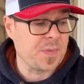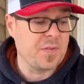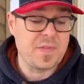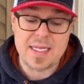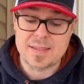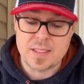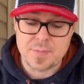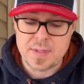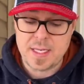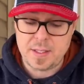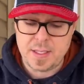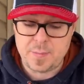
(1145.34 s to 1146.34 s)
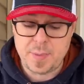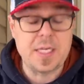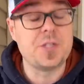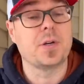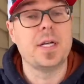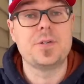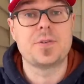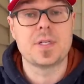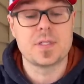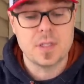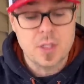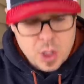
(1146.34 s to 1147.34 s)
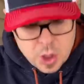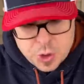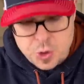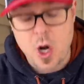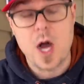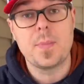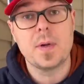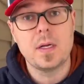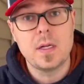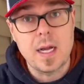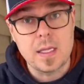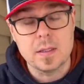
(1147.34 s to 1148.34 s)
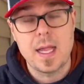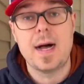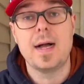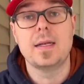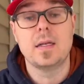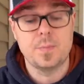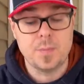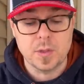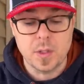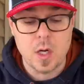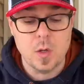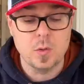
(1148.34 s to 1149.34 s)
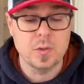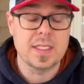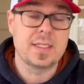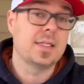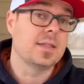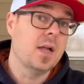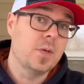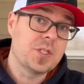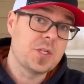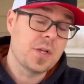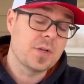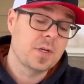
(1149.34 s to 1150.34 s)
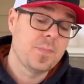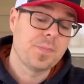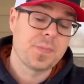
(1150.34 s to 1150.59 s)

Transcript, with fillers: if that's something that piques your interest, drop a line below. Let's get to know each other.